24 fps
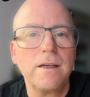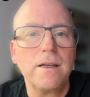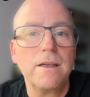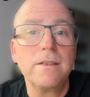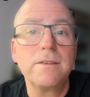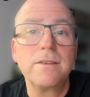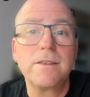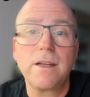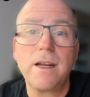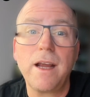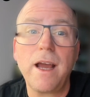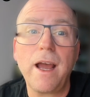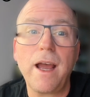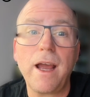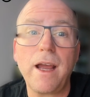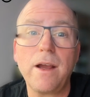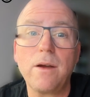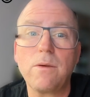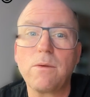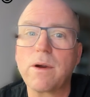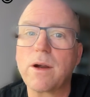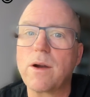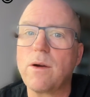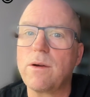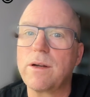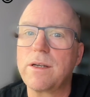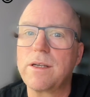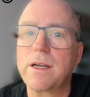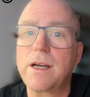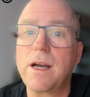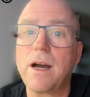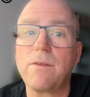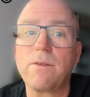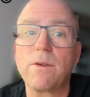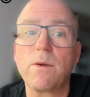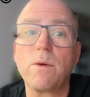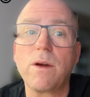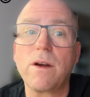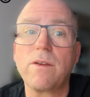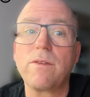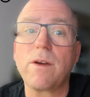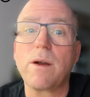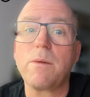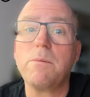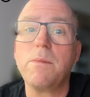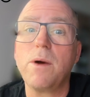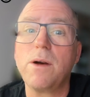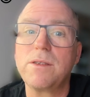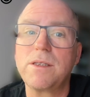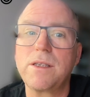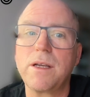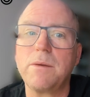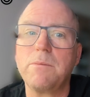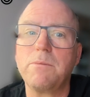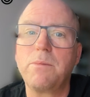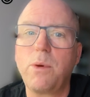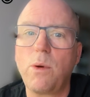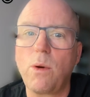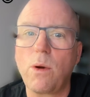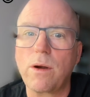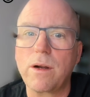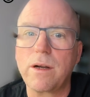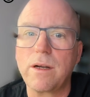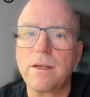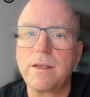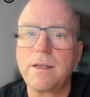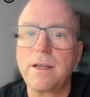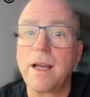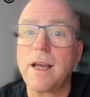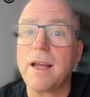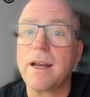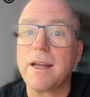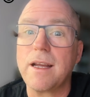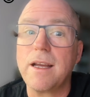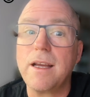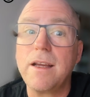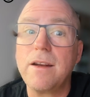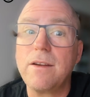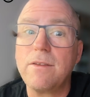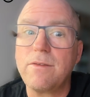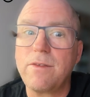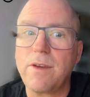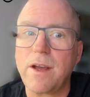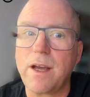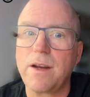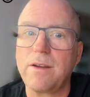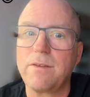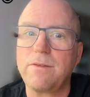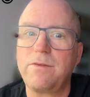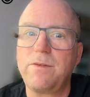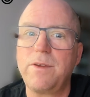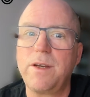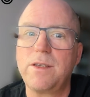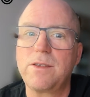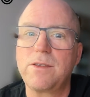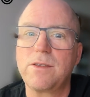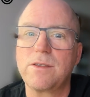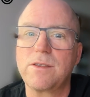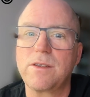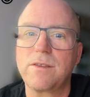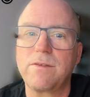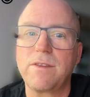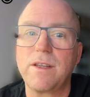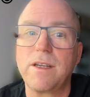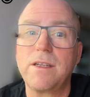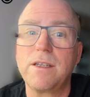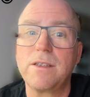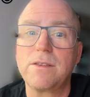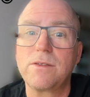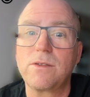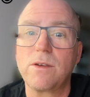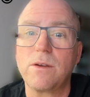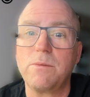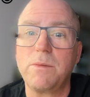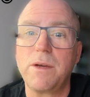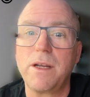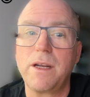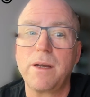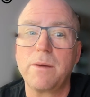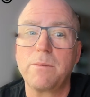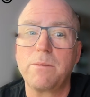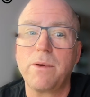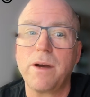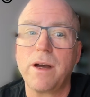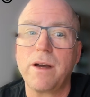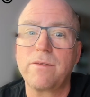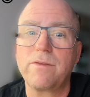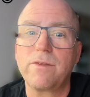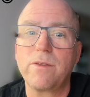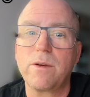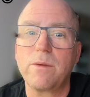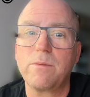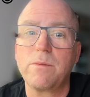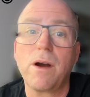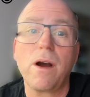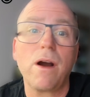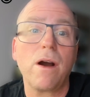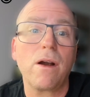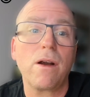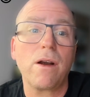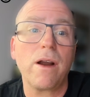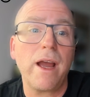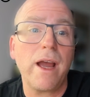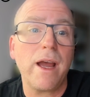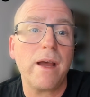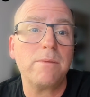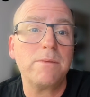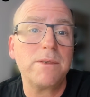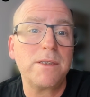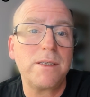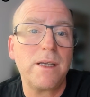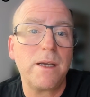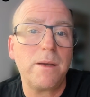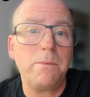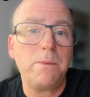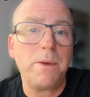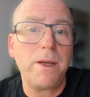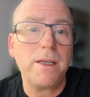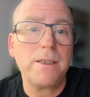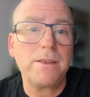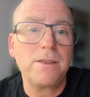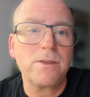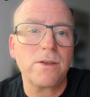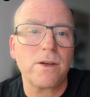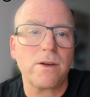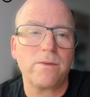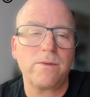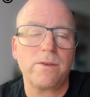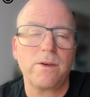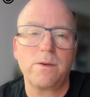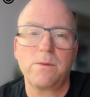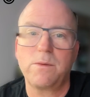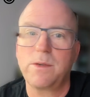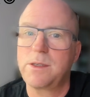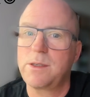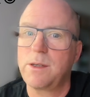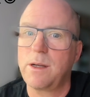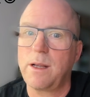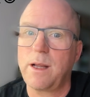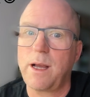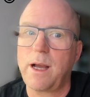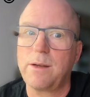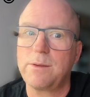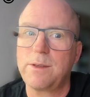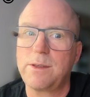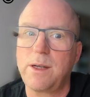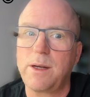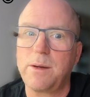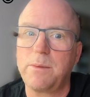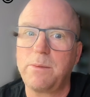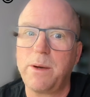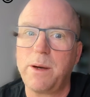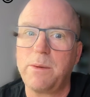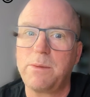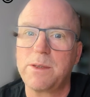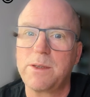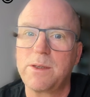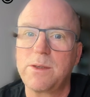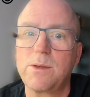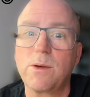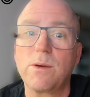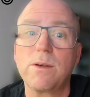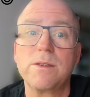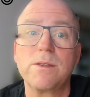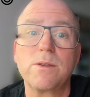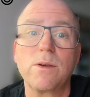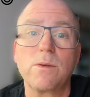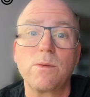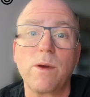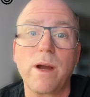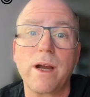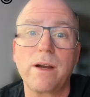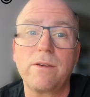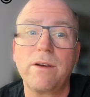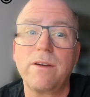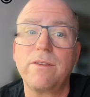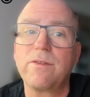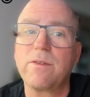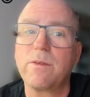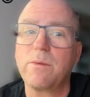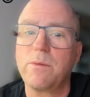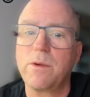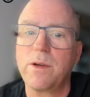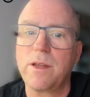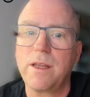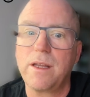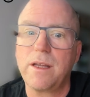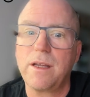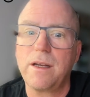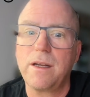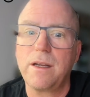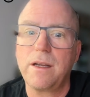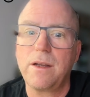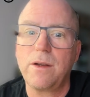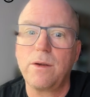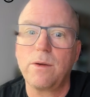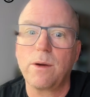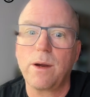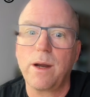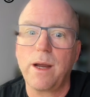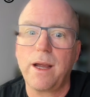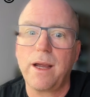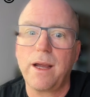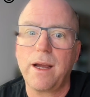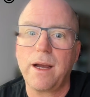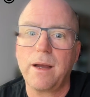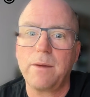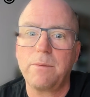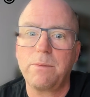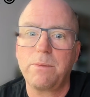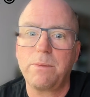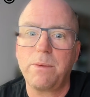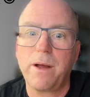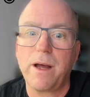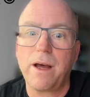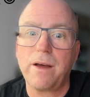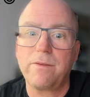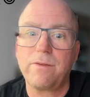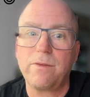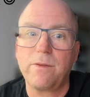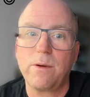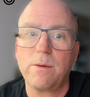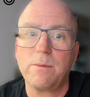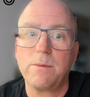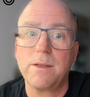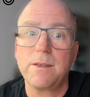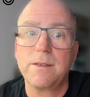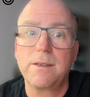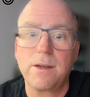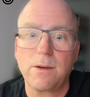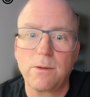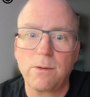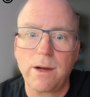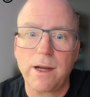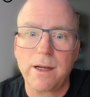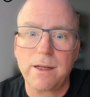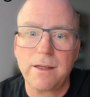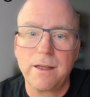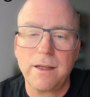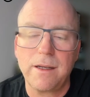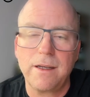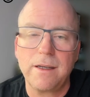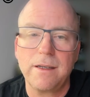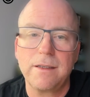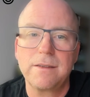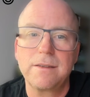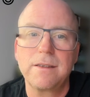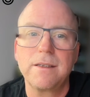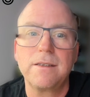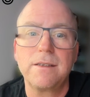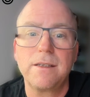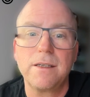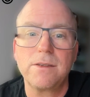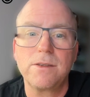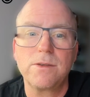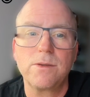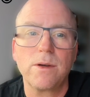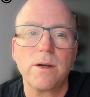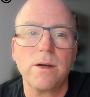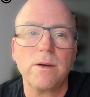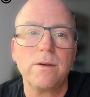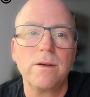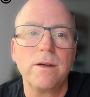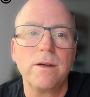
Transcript: Today, we're going to cover one of our most important and innovative features of the Distro Media platform, our MCP server, which allows you to publish stories directly from within your AI platform, directly to distro.